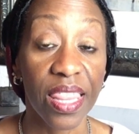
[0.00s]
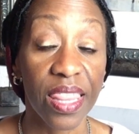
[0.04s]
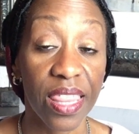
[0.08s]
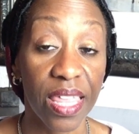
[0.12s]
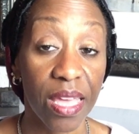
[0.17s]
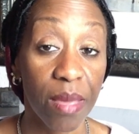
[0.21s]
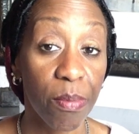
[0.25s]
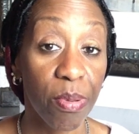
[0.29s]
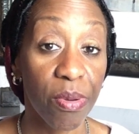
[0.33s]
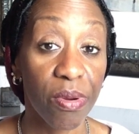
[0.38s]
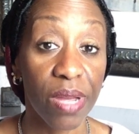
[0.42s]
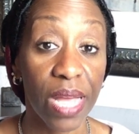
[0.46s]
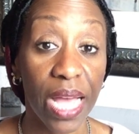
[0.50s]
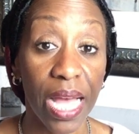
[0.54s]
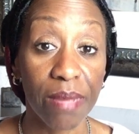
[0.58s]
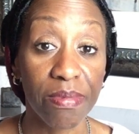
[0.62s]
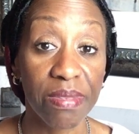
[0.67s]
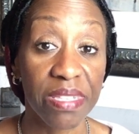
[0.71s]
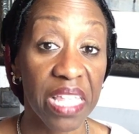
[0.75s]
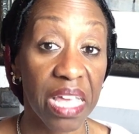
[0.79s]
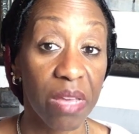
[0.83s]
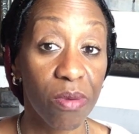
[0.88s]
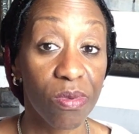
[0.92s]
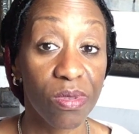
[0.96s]
Then
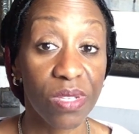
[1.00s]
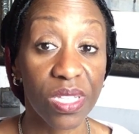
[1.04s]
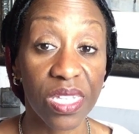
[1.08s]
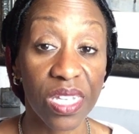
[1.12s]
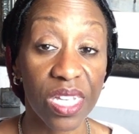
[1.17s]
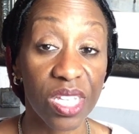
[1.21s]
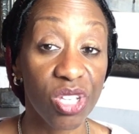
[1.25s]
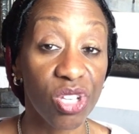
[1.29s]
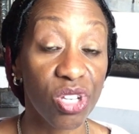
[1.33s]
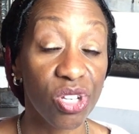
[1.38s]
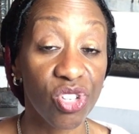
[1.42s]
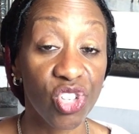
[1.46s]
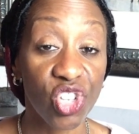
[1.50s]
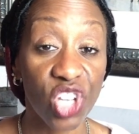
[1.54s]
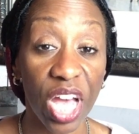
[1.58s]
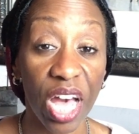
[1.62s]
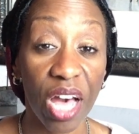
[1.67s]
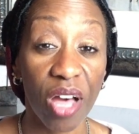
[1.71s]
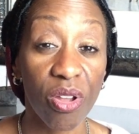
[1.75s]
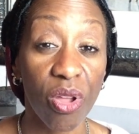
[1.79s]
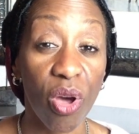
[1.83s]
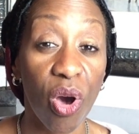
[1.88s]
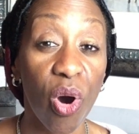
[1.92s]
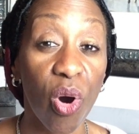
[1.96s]
perhaps they will send your
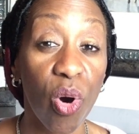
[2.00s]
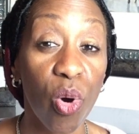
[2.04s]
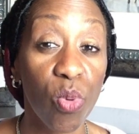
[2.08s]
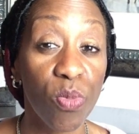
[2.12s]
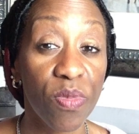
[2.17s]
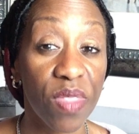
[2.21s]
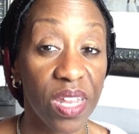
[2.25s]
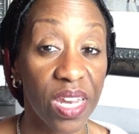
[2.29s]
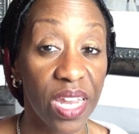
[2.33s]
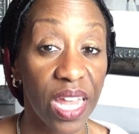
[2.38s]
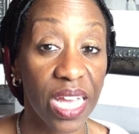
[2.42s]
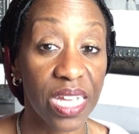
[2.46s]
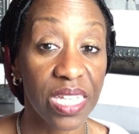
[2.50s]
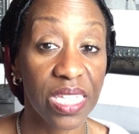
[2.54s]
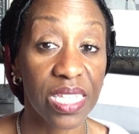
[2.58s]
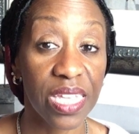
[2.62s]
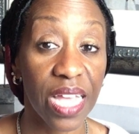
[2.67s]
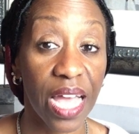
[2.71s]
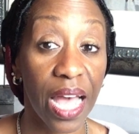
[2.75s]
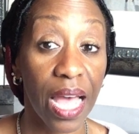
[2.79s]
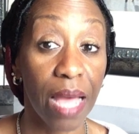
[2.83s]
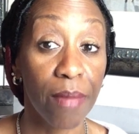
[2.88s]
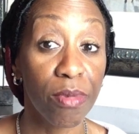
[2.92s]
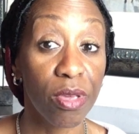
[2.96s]
child home the
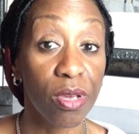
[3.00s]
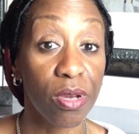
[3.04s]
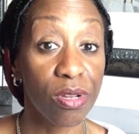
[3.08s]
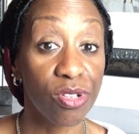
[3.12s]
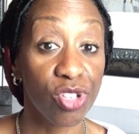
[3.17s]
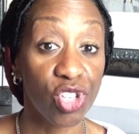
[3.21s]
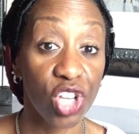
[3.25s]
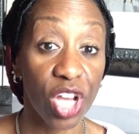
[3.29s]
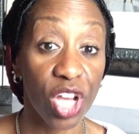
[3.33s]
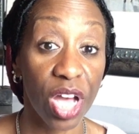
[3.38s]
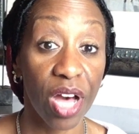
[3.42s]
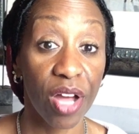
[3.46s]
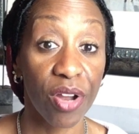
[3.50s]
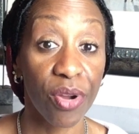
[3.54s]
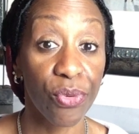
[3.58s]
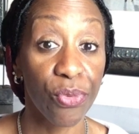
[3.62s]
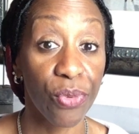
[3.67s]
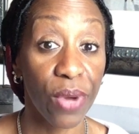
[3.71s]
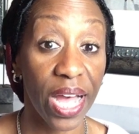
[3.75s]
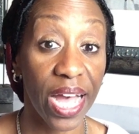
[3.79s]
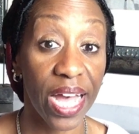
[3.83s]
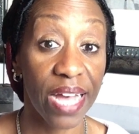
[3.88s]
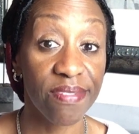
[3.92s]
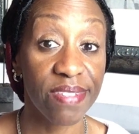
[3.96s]
next time your child
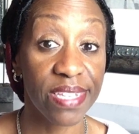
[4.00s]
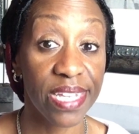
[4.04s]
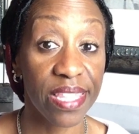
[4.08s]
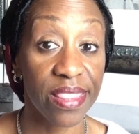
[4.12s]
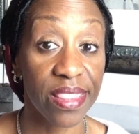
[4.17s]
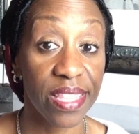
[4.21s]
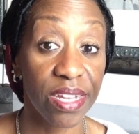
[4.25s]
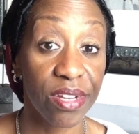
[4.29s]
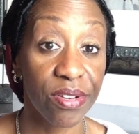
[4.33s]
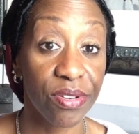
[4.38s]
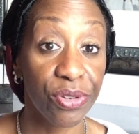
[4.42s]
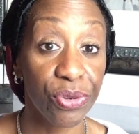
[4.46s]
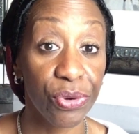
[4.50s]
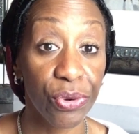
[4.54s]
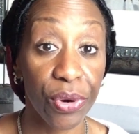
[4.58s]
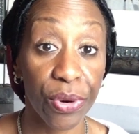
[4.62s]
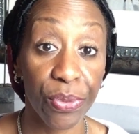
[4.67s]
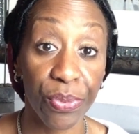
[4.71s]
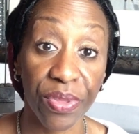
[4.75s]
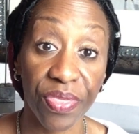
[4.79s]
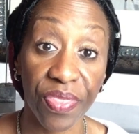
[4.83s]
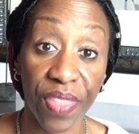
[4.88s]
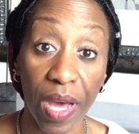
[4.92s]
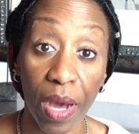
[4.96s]
arrives at their
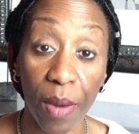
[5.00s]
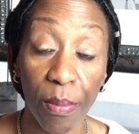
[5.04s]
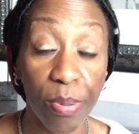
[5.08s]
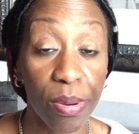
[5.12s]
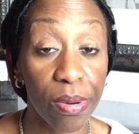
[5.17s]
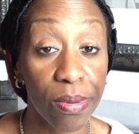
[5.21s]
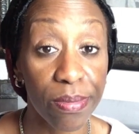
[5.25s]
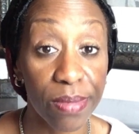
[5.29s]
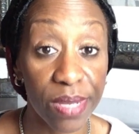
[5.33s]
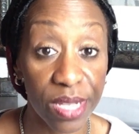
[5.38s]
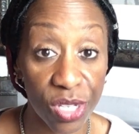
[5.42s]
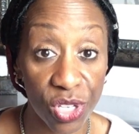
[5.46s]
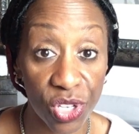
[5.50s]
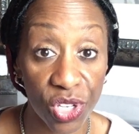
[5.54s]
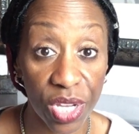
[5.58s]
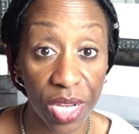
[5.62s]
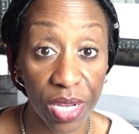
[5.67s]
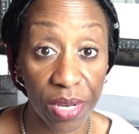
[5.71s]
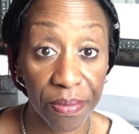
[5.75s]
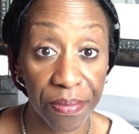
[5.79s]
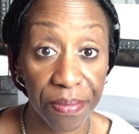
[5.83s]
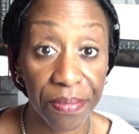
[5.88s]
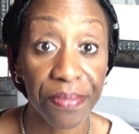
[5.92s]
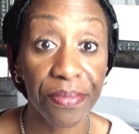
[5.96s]
door without
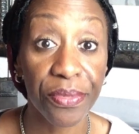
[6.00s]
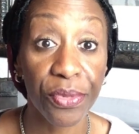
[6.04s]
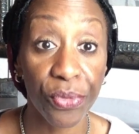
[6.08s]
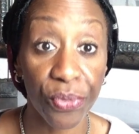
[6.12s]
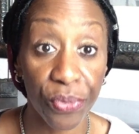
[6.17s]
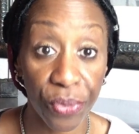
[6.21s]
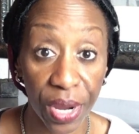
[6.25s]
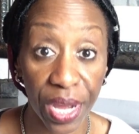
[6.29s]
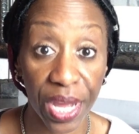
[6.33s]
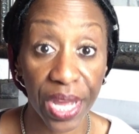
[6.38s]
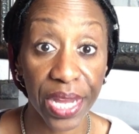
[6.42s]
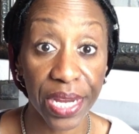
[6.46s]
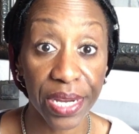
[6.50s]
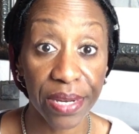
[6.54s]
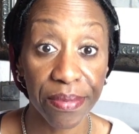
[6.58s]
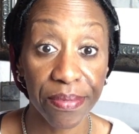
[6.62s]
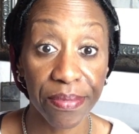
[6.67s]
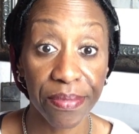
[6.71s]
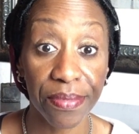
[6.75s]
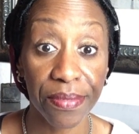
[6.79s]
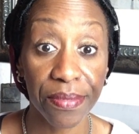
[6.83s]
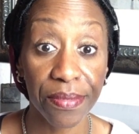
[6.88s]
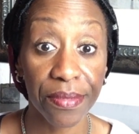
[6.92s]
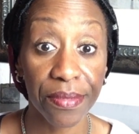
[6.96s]
permission, right?